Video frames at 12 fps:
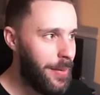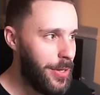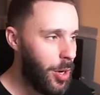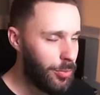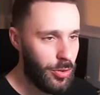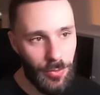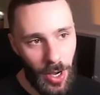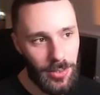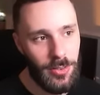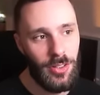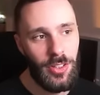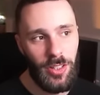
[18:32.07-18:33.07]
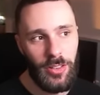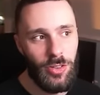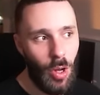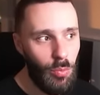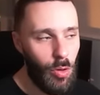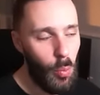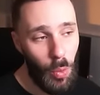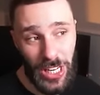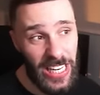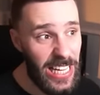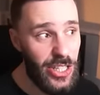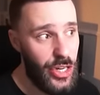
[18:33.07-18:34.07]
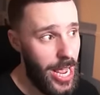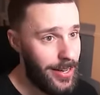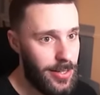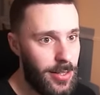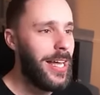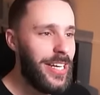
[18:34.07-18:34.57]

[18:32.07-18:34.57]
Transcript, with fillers: them the option of Artazon because I don't know what it is yet.